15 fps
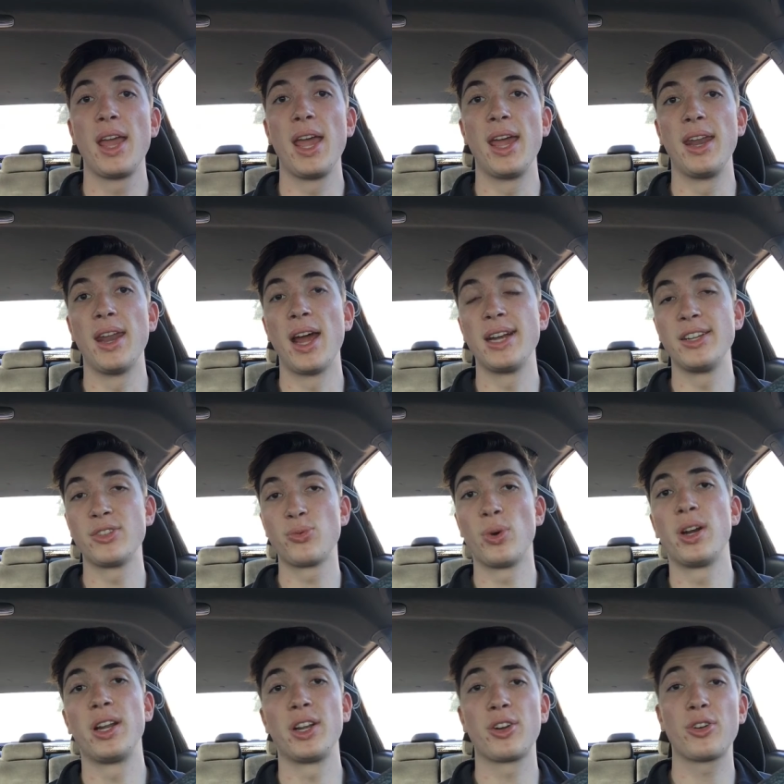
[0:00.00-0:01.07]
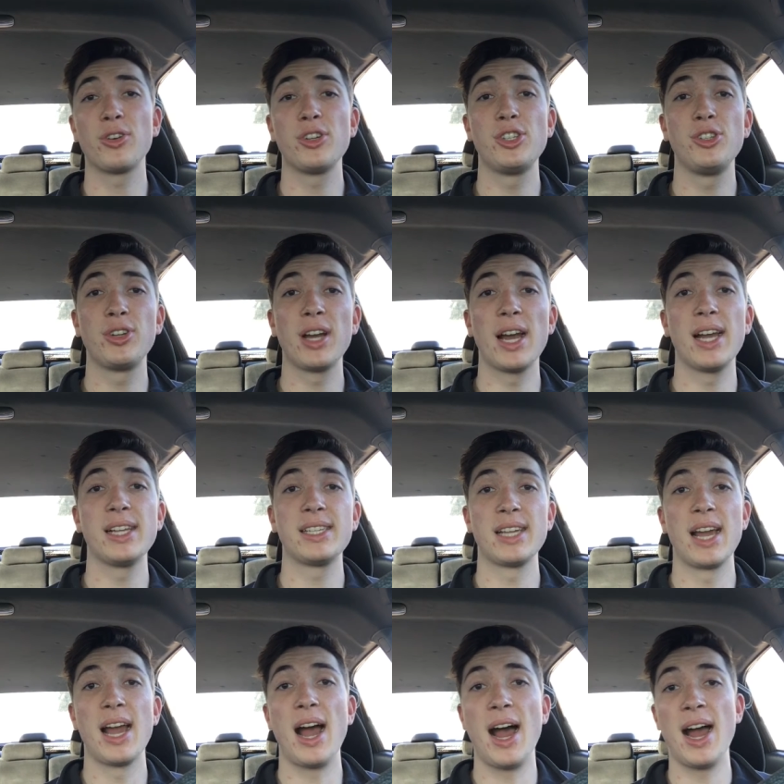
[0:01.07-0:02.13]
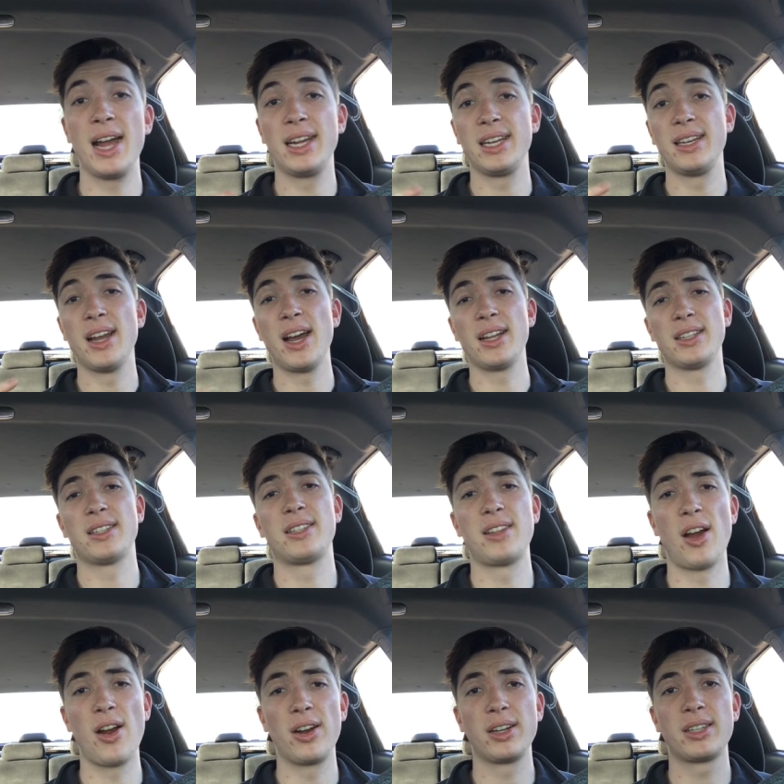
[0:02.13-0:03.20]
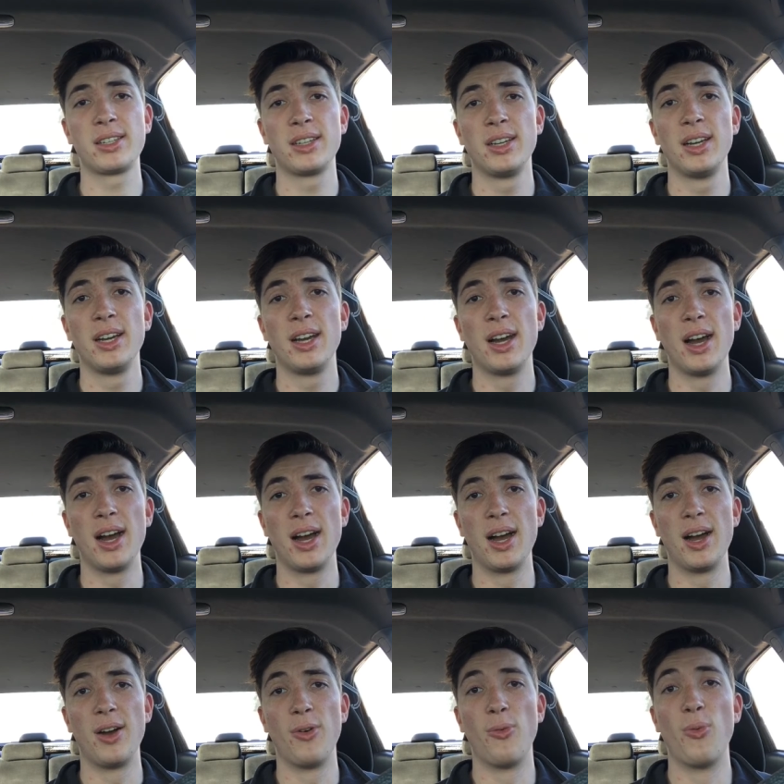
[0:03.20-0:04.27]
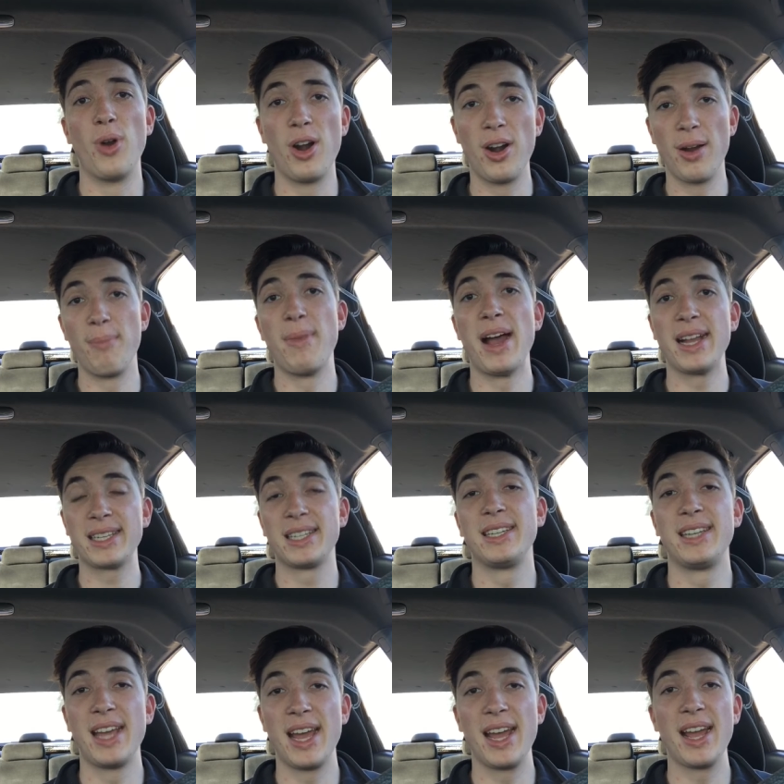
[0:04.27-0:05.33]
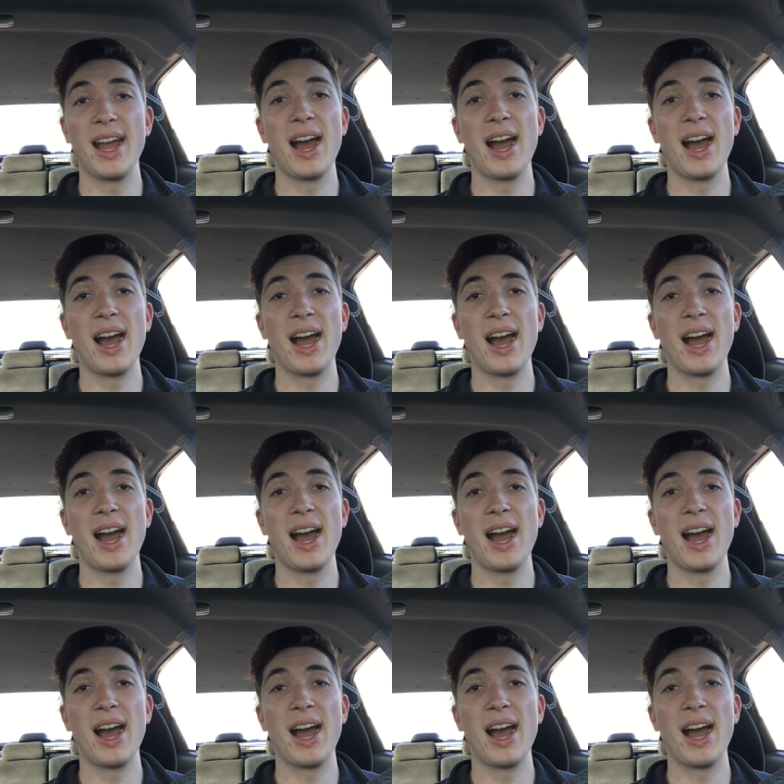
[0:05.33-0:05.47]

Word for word: And I just want to encourage you guys that I did not start uh, where I'm at today.